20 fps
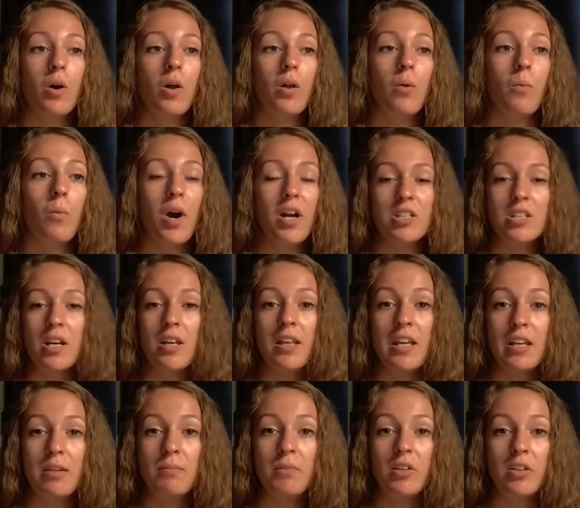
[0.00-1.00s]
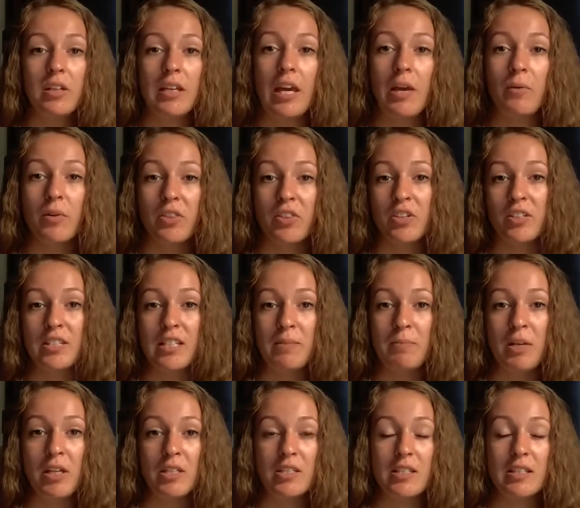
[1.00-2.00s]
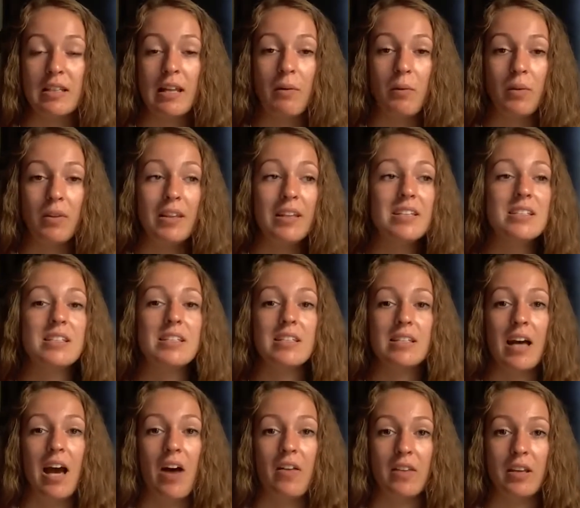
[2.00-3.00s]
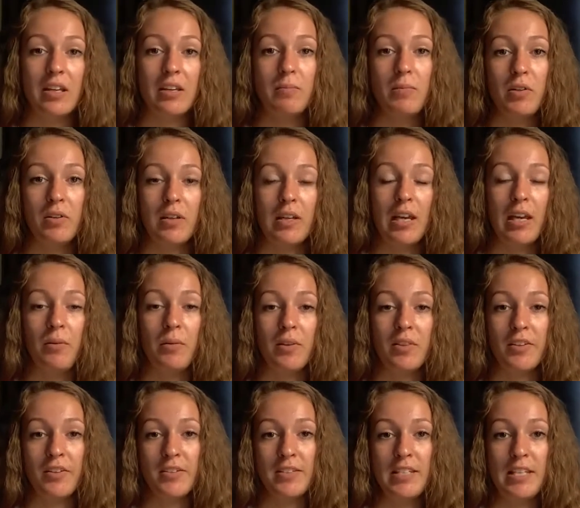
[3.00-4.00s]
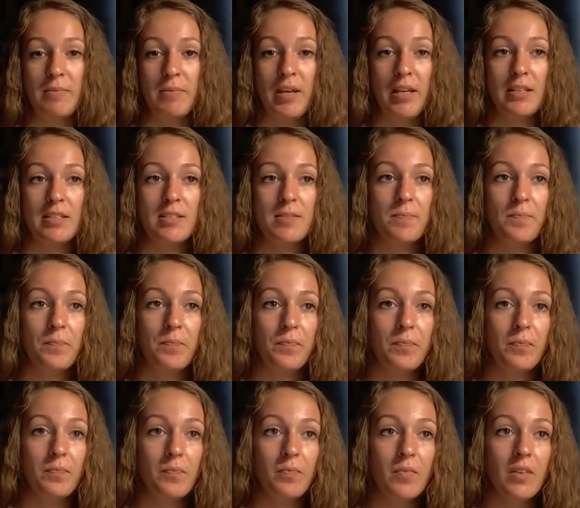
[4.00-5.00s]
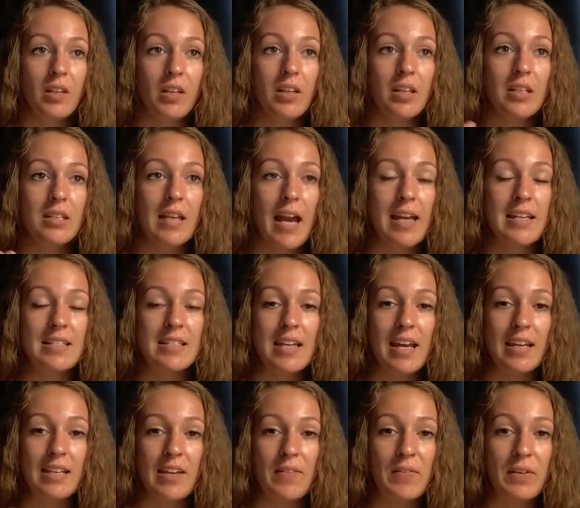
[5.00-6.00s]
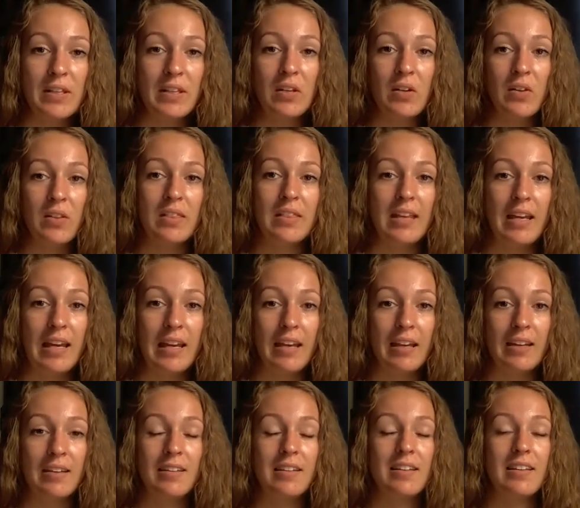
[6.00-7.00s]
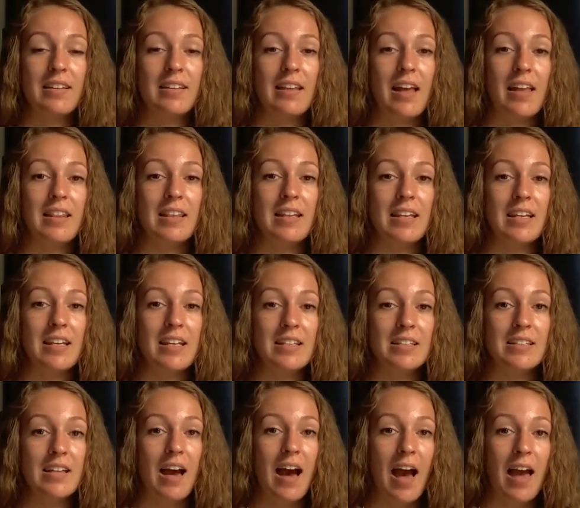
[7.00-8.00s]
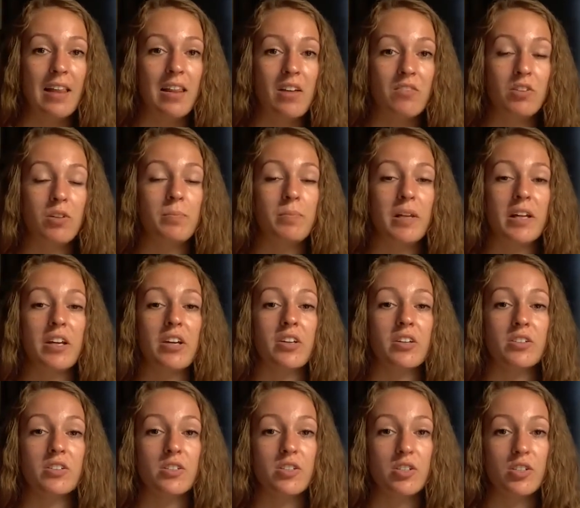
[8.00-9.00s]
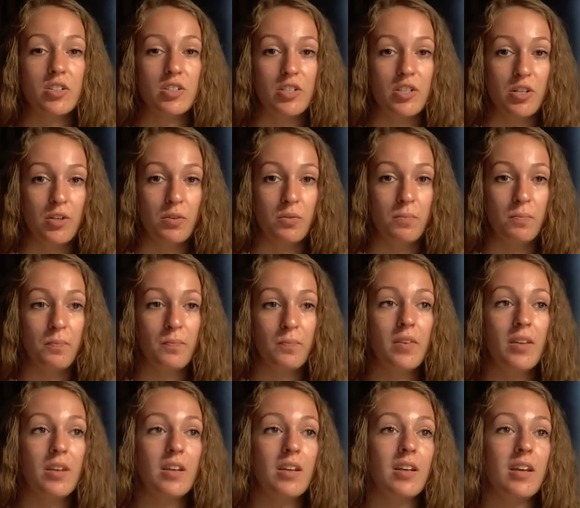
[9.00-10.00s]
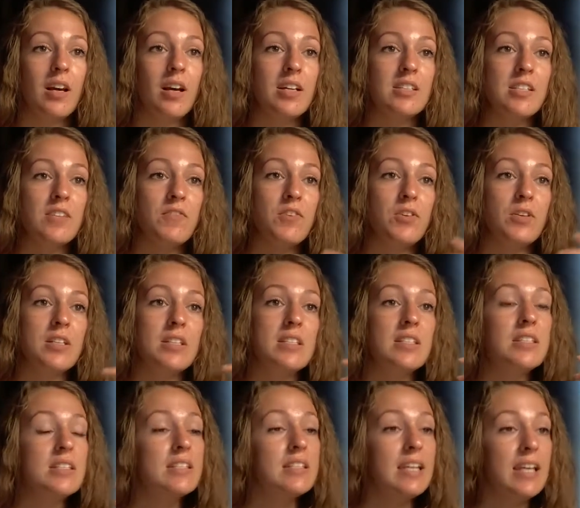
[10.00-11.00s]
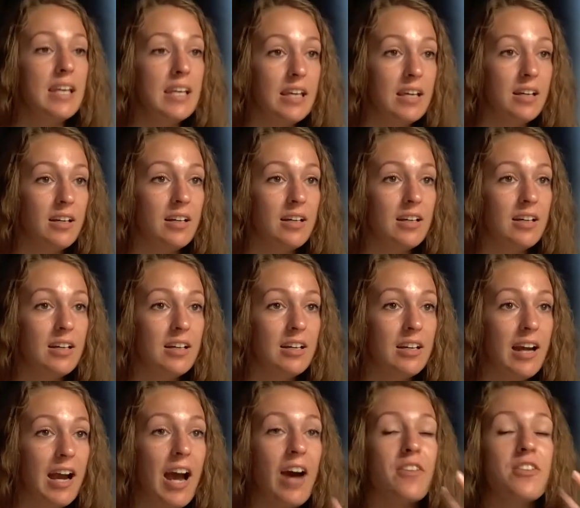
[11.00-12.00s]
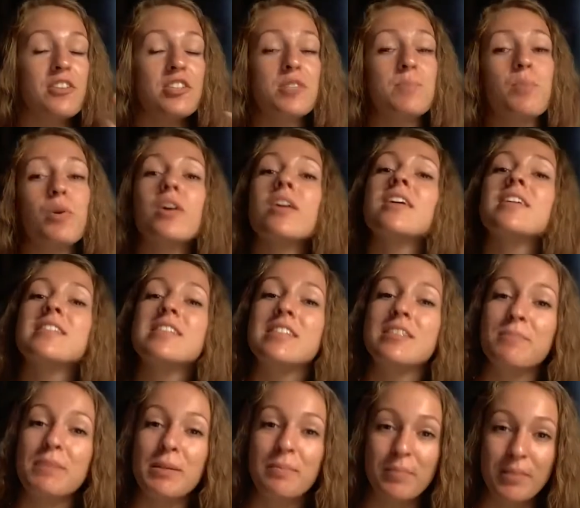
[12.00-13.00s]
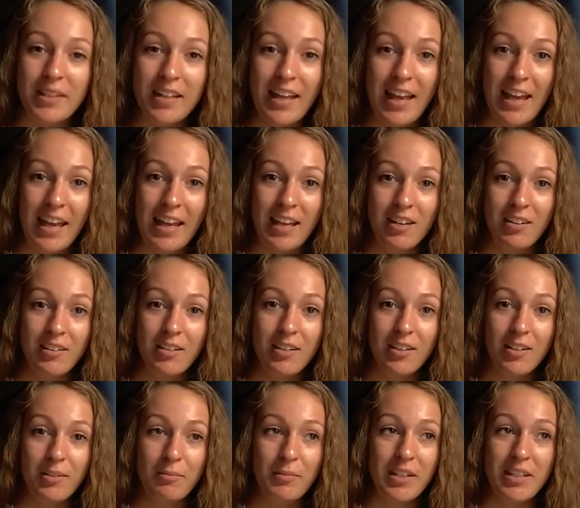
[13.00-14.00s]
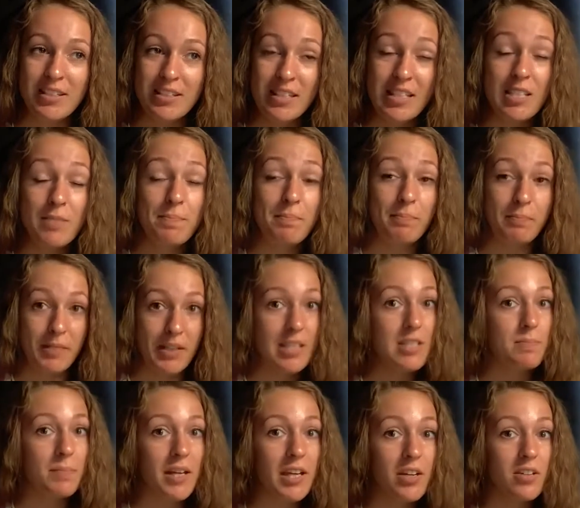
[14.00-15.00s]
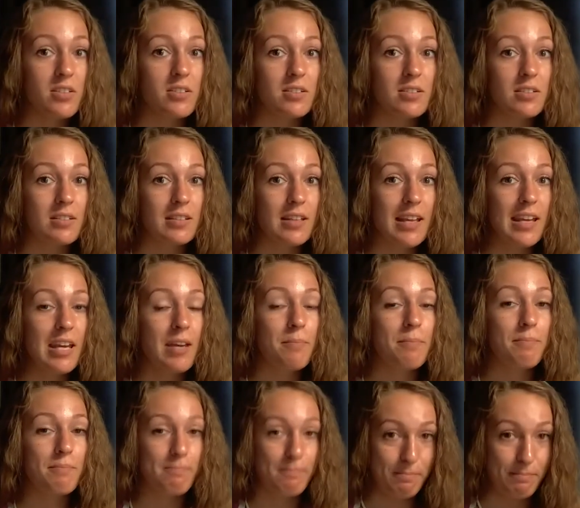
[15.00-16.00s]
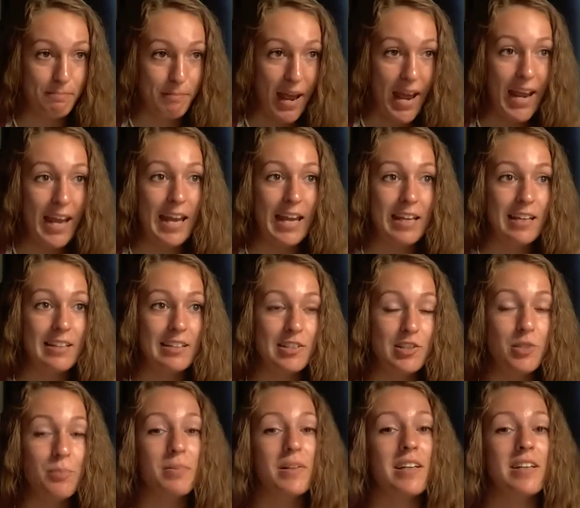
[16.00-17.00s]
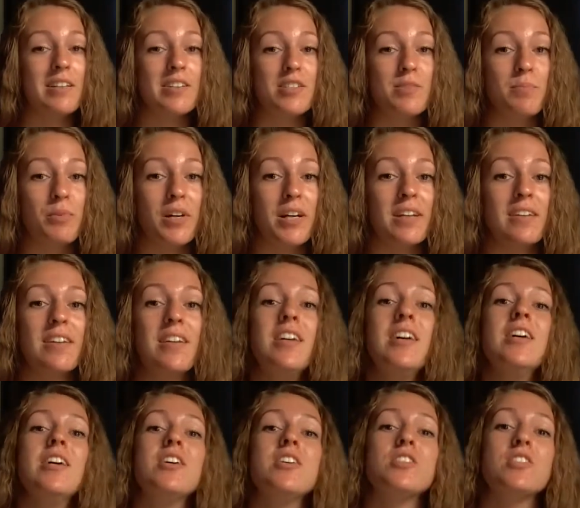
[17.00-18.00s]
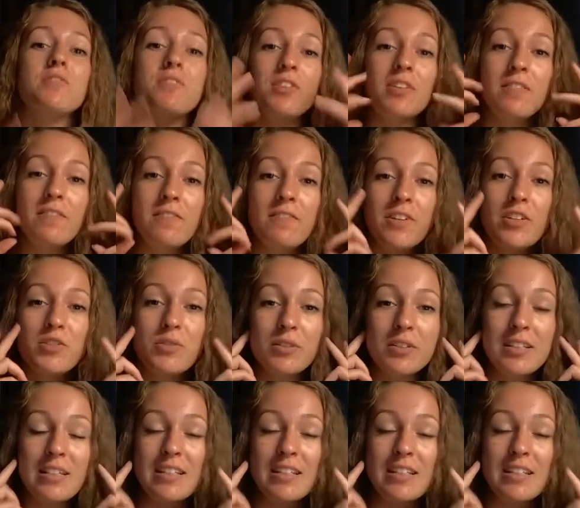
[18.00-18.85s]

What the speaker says: watch how they communicate with their teammates, and listen to how they communicate with their teammates. Dissect every little thing that these high-level players do, because if you can see how the sport is to be played, because these players, they get paid to play this sport. So if you can visually